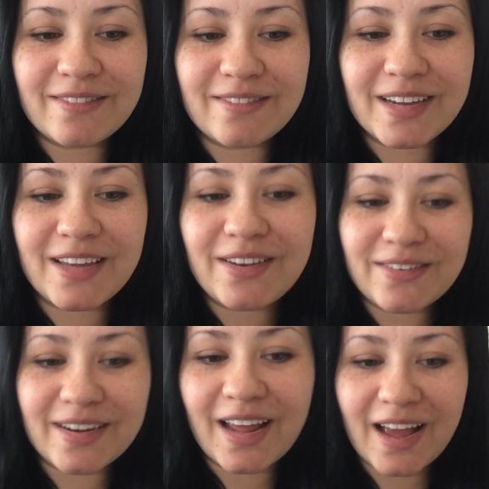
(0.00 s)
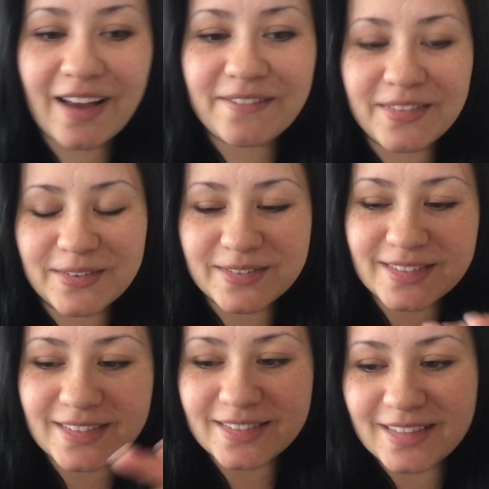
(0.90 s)
when you don't have
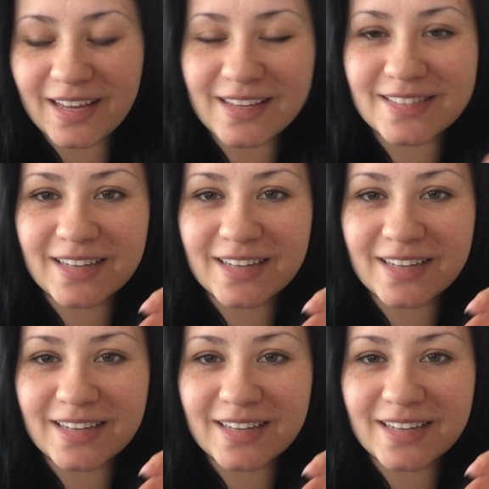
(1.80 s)
those things